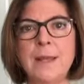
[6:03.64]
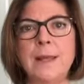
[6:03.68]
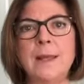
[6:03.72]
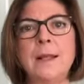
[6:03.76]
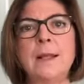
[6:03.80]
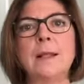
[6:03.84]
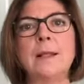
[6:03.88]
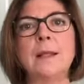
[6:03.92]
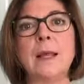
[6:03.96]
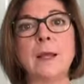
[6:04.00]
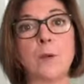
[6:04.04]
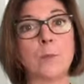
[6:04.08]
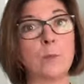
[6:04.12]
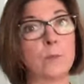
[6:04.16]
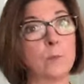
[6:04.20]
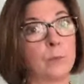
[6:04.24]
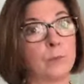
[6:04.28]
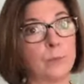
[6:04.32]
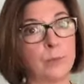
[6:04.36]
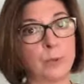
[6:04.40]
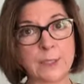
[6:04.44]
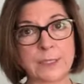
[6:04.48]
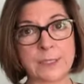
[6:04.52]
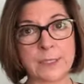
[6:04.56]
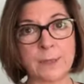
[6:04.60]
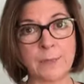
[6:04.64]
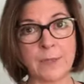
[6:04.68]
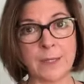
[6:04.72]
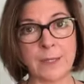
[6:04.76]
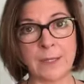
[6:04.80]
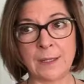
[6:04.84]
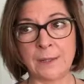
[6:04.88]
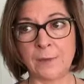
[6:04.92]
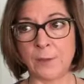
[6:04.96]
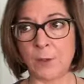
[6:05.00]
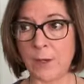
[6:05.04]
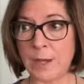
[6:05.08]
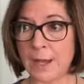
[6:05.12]
like put something
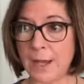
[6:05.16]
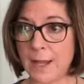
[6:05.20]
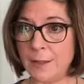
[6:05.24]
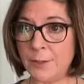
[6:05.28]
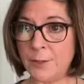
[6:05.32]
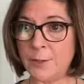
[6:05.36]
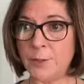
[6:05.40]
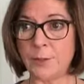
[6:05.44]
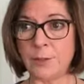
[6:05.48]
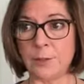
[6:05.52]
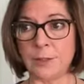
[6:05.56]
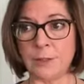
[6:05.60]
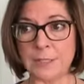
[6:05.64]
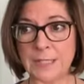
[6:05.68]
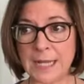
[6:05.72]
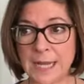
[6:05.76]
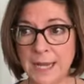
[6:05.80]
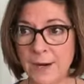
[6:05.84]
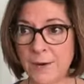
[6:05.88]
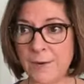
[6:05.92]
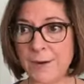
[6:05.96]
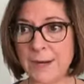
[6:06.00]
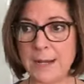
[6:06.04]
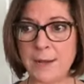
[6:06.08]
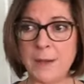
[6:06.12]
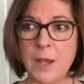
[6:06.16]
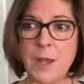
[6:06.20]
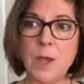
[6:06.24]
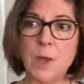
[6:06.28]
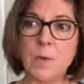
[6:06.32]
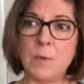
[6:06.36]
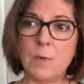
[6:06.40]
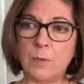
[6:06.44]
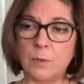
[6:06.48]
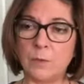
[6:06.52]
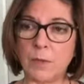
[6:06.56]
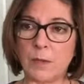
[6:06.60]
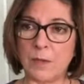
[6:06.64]
in their calendar or diary,
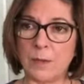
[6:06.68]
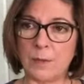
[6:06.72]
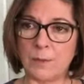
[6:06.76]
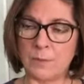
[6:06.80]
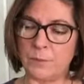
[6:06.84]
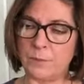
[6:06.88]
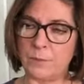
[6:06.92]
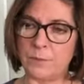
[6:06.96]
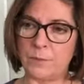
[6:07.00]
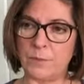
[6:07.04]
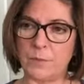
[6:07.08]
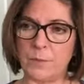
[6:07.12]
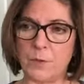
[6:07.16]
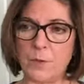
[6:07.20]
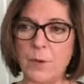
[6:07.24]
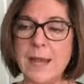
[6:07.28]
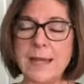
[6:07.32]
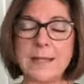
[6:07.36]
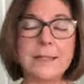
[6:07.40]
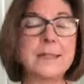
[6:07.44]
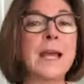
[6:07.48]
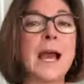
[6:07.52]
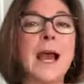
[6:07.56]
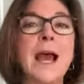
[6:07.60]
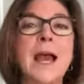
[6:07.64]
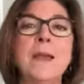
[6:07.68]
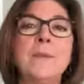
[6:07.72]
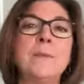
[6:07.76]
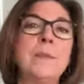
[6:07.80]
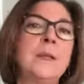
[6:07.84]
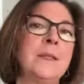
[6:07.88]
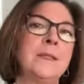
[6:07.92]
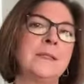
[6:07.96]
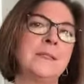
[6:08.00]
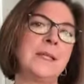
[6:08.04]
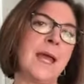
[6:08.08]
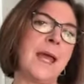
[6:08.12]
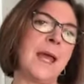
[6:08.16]
create time in
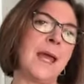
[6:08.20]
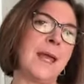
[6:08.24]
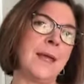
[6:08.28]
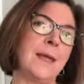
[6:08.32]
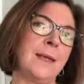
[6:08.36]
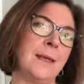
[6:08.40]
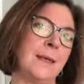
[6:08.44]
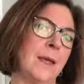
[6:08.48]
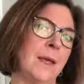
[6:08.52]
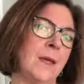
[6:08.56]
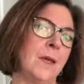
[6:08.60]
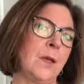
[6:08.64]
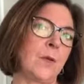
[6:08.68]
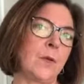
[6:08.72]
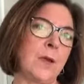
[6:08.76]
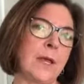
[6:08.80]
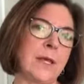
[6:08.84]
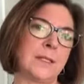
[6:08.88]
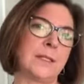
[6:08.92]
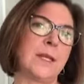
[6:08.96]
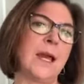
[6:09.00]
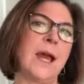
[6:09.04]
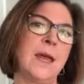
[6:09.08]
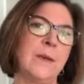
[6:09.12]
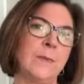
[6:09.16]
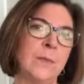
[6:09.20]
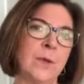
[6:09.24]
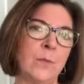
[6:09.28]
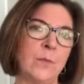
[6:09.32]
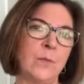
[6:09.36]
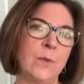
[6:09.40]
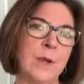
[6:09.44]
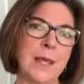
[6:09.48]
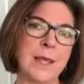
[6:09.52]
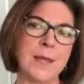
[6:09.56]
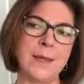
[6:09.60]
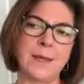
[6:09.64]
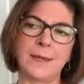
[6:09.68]
a day, create time in a
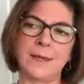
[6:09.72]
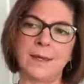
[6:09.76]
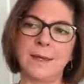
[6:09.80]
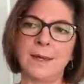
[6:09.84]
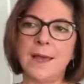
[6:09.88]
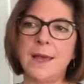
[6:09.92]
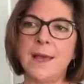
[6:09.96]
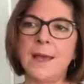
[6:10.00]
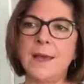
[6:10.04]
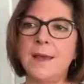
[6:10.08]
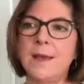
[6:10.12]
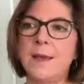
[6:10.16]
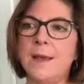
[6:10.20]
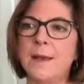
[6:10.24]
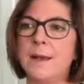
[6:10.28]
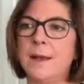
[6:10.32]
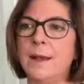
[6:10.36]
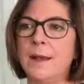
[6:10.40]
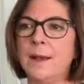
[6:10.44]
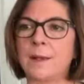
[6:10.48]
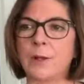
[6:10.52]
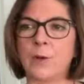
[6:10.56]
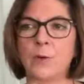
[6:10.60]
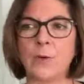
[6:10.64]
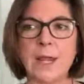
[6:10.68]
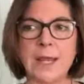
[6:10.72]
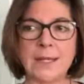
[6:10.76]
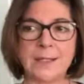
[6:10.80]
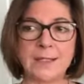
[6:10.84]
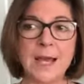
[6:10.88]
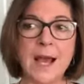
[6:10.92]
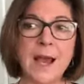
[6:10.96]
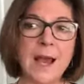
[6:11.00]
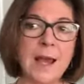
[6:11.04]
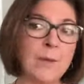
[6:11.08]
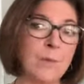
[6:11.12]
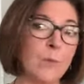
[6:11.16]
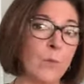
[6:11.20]
week, create
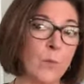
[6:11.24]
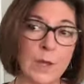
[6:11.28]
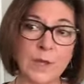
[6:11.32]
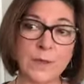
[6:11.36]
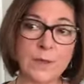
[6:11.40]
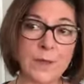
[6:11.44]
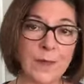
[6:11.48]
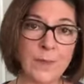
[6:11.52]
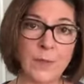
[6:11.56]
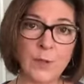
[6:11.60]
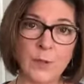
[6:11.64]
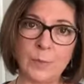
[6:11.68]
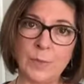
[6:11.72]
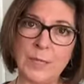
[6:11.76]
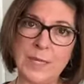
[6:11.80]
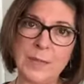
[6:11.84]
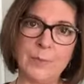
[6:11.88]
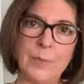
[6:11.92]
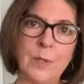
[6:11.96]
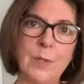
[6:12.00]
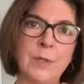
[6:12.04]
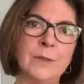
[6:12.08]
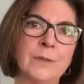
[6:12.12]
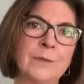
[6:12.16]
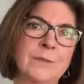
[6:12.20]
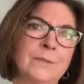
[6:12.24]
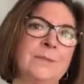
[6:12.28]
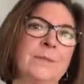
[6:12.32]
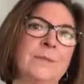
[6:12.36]
time with other people,